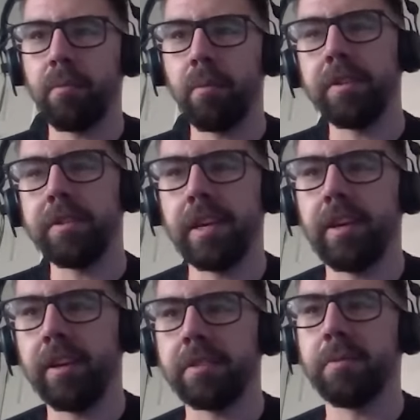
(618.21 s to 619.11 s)
We weren't
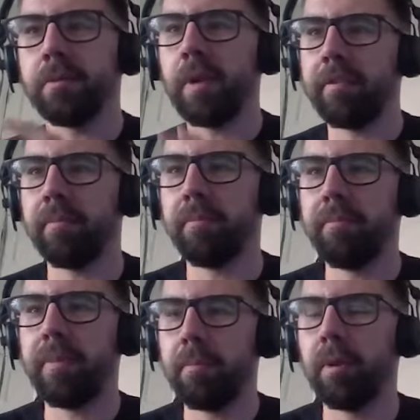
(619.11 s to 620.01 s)
taking customers away from
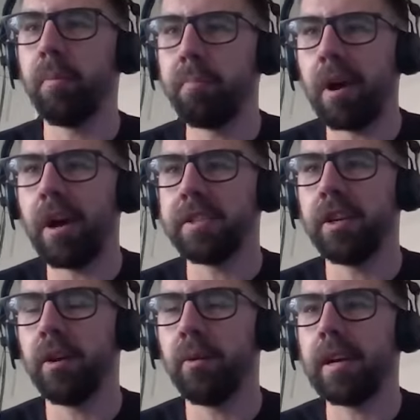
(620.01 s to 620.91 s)
people that were buying
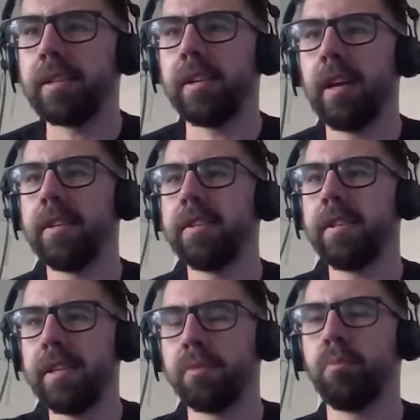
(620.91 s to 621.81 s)
Turtle Wax, and
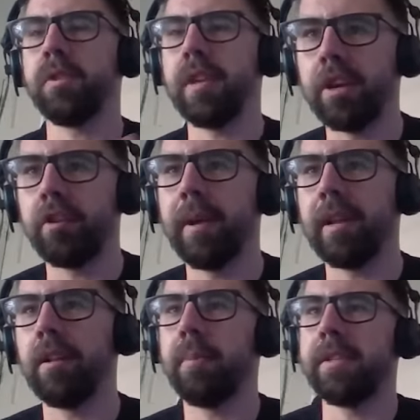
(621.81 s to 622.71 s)
this was
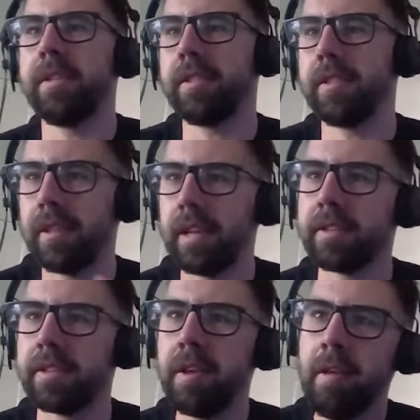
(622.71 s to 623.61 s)
incremental business. And
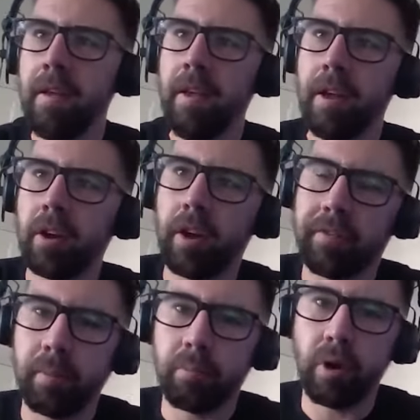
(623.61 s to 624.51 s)
that's kind of
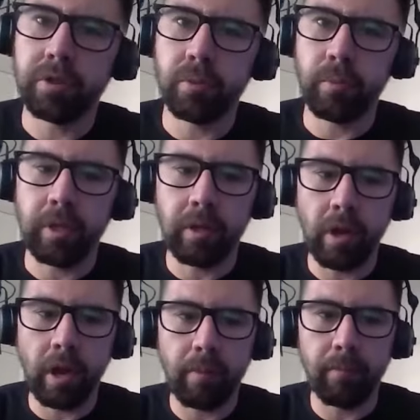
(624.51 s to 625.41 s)
the approach that we
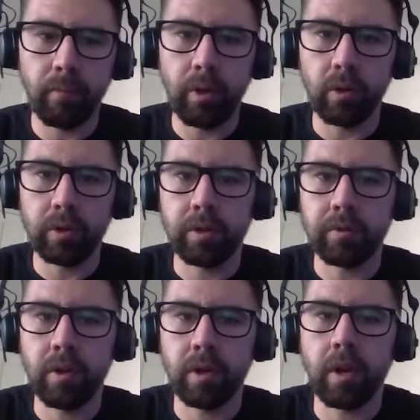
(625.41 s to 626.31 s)
um, we looked at,
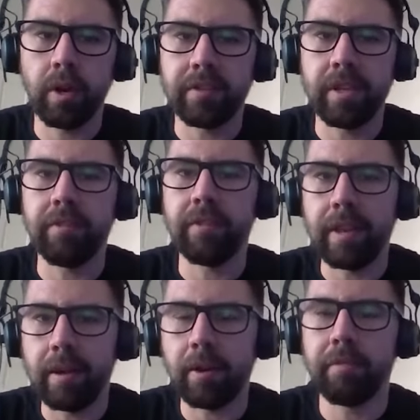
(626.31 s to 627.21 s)
uh, kind of delivering
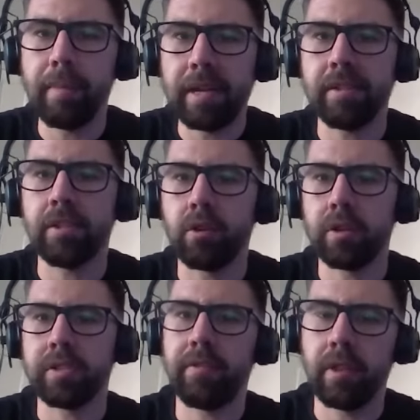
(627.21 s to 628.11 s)
that kind of message
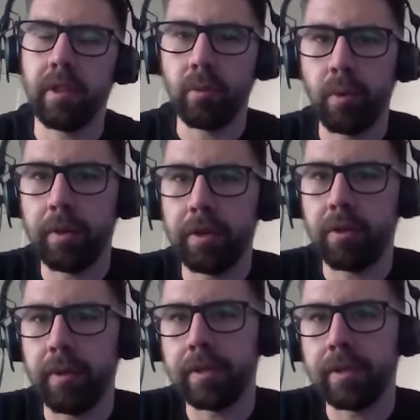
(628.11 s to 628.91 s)
across everything that we were doing.